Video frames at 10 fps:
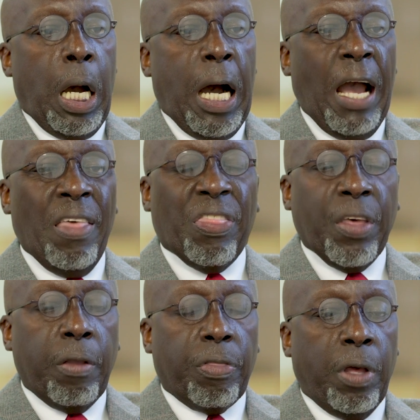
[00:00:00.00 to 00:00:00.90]
I
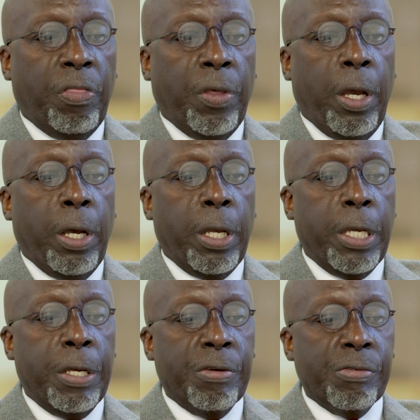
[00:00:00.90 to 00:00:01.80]
think that there
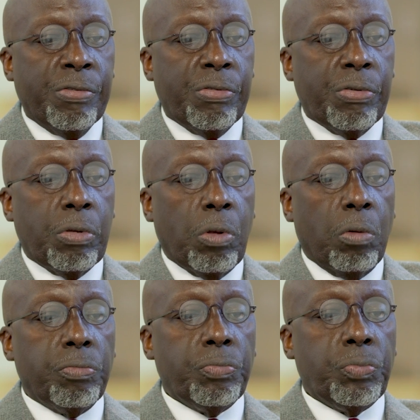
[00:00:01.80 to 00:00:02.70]
is
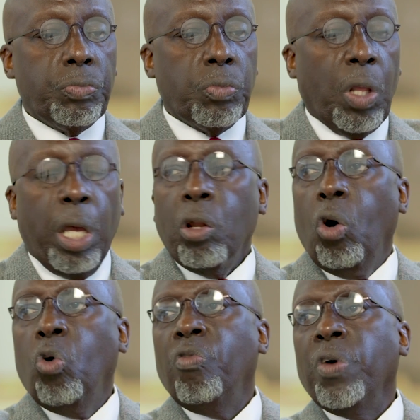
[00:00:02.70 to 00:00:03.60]
an
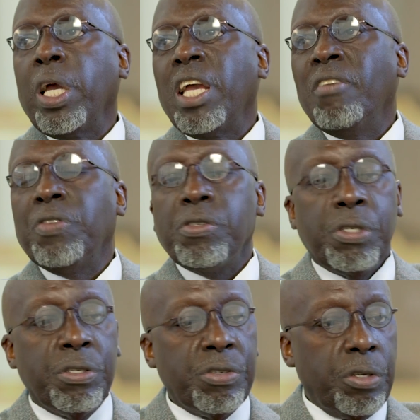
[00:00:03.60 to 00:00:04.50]

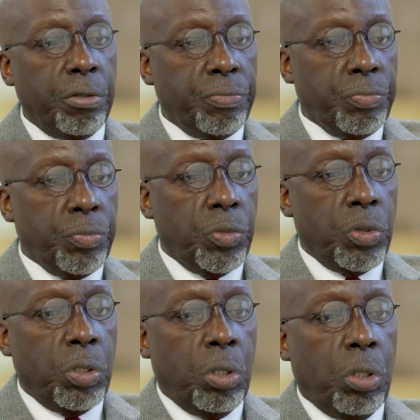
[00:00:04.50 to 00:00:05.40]
overemphasis
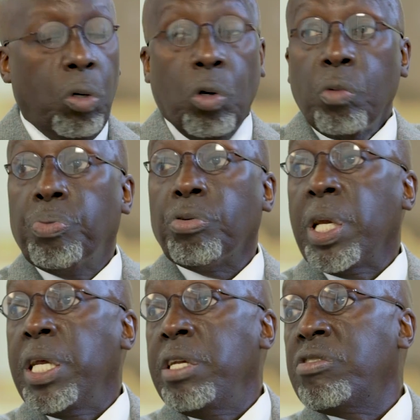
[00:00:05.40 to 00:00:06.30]
on
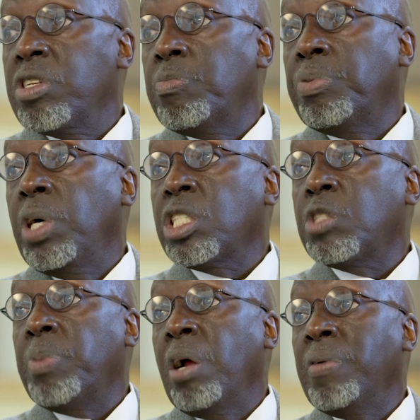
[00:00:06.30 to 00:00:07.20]
praise and
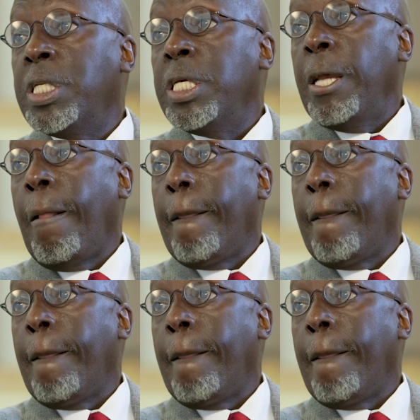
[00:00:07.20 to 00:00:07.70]
prosperity.